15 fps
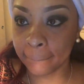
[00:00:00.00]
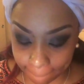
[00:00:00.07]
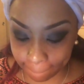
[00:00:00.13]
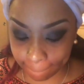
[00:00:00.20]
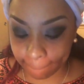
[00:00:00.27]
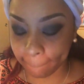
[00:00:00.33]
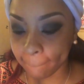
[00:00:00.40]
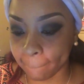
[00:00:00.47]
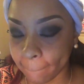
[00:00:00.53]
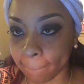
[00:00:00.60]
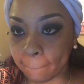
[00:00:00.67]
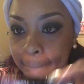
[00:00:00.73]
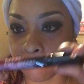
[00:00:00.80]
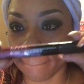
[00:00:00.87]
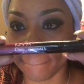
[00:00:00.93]
So I'm going to go
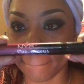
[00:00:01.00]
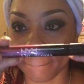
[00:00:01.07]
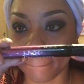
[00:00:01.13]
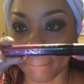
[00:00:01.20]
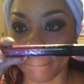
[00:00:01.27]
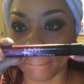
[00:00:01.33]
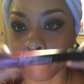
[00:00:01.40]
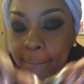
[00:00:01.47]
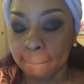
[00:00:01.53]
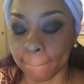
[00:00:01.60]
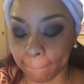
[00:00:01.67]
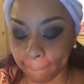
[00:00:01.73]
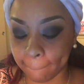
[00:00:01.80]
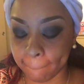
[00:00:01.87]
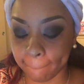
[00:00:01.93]
in with these
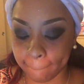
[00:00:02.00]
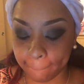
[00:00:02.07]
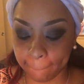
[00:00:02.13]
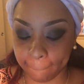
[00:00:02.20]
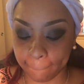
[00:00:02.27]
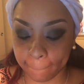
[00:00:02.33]
falsies.